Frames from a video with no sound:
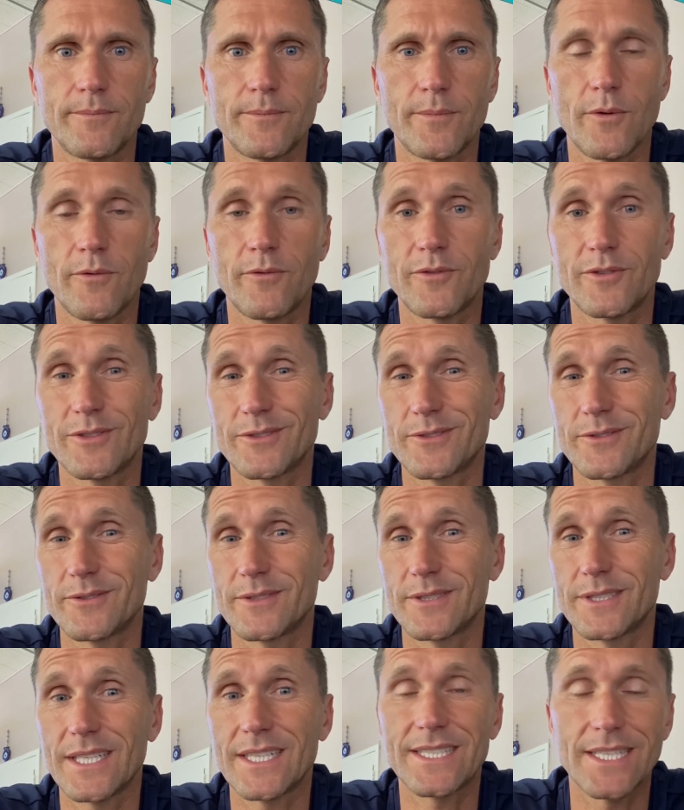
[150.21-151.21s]
over
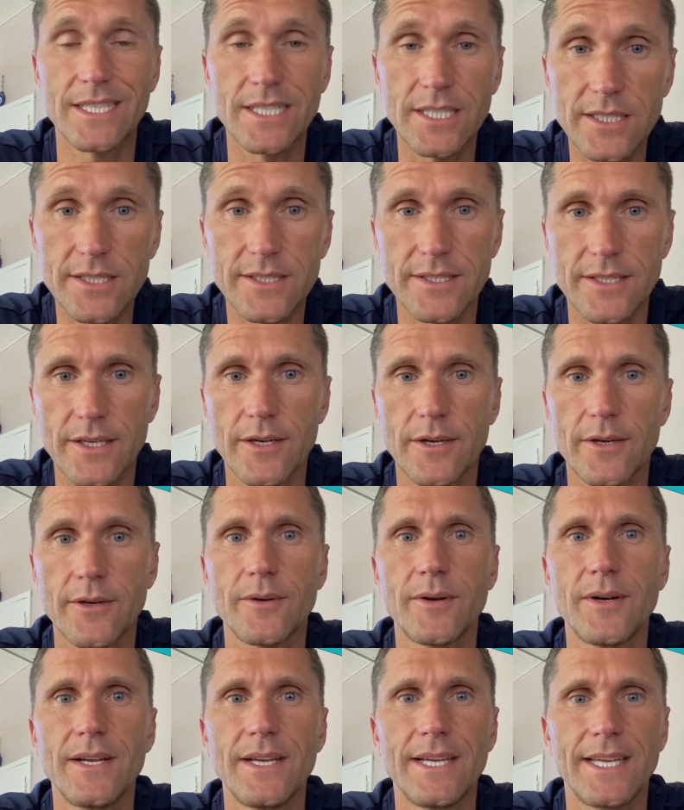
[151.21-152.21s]
16 years
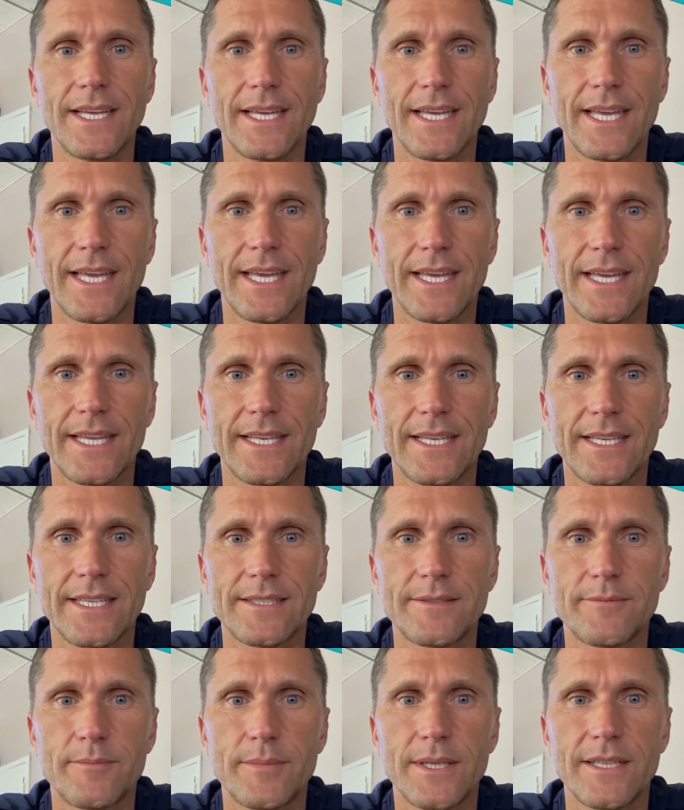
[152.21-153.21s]
ago, and
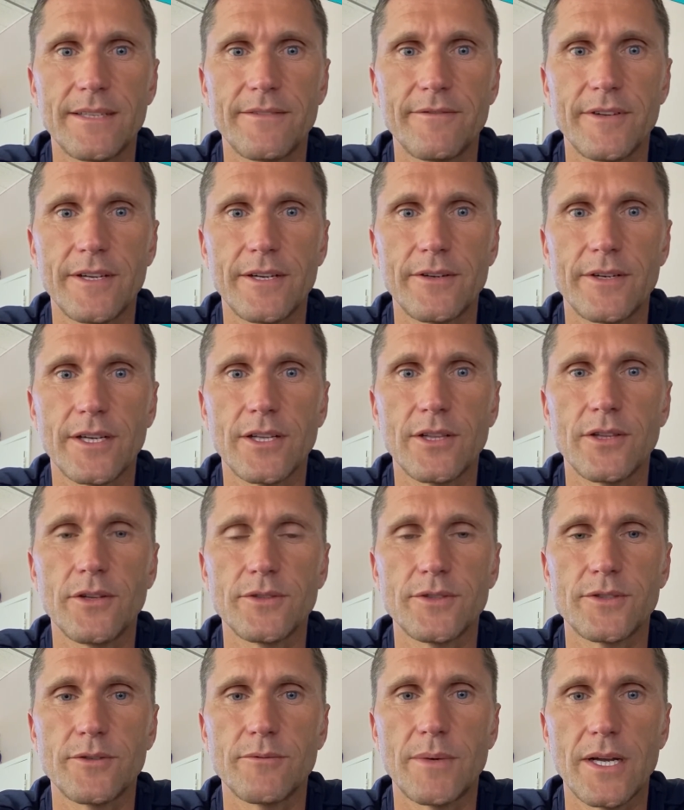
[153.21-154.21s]
it's been very
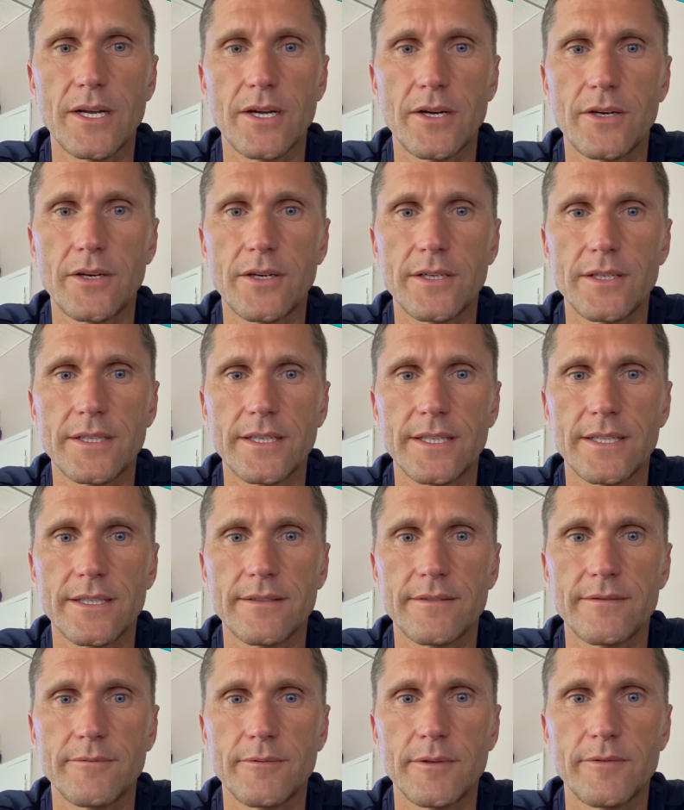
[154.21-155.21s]
close to my heart,
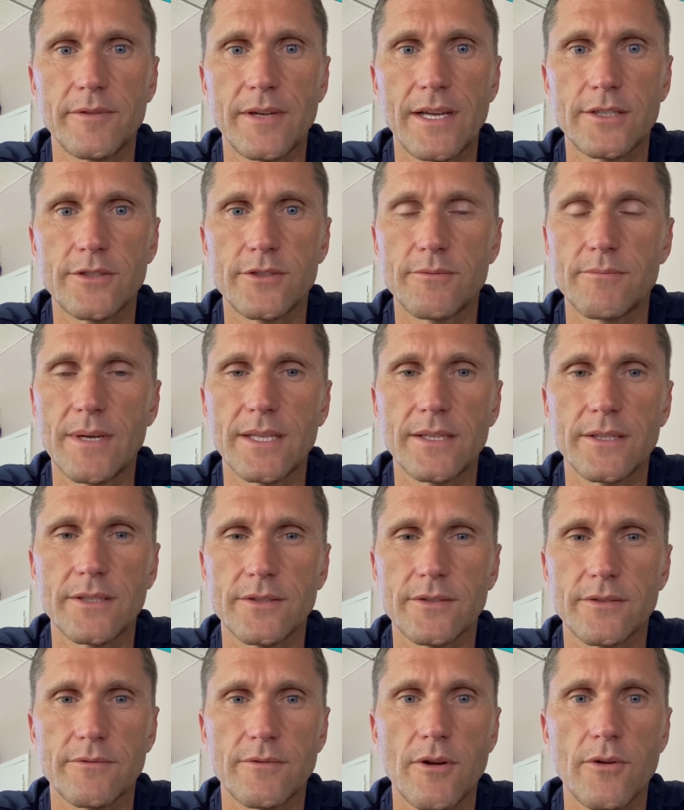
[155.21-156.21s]
and we've had
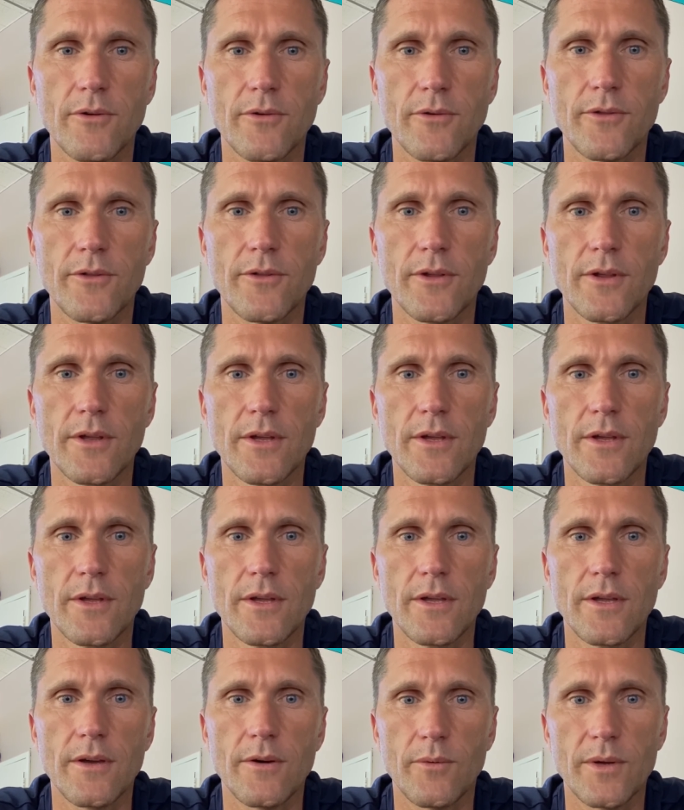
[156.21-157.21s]
tremendous growth
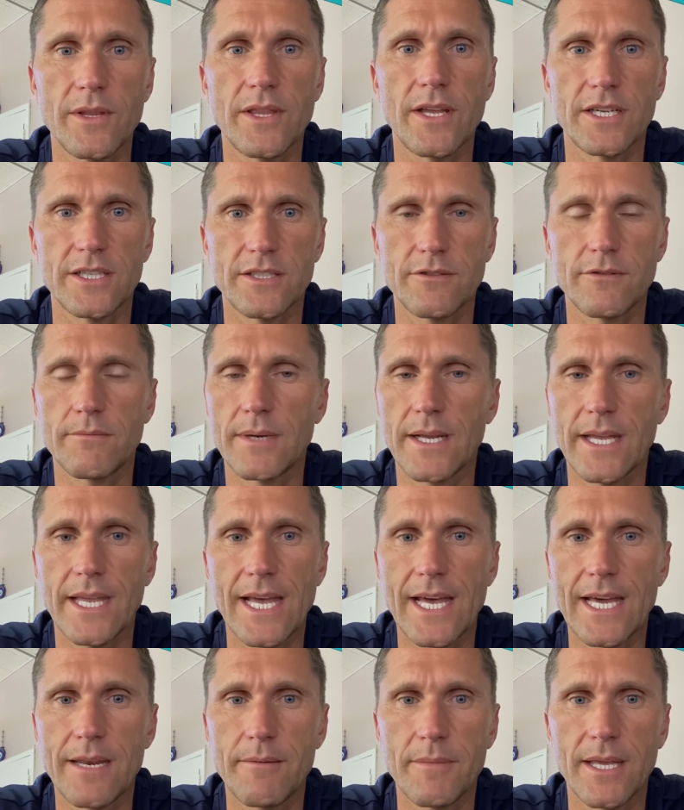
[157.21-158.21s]
with our swim
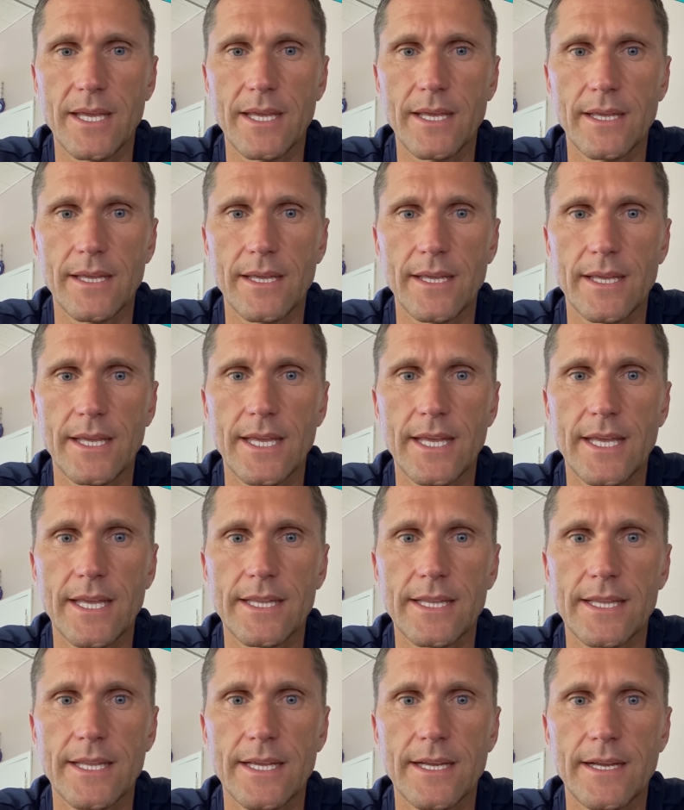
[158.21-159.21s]
academy.
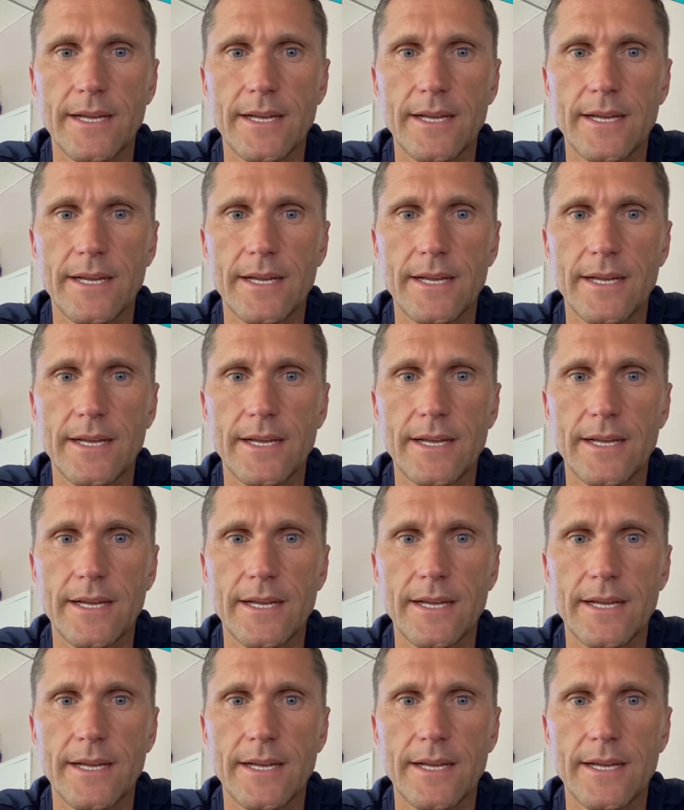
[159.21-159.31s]
And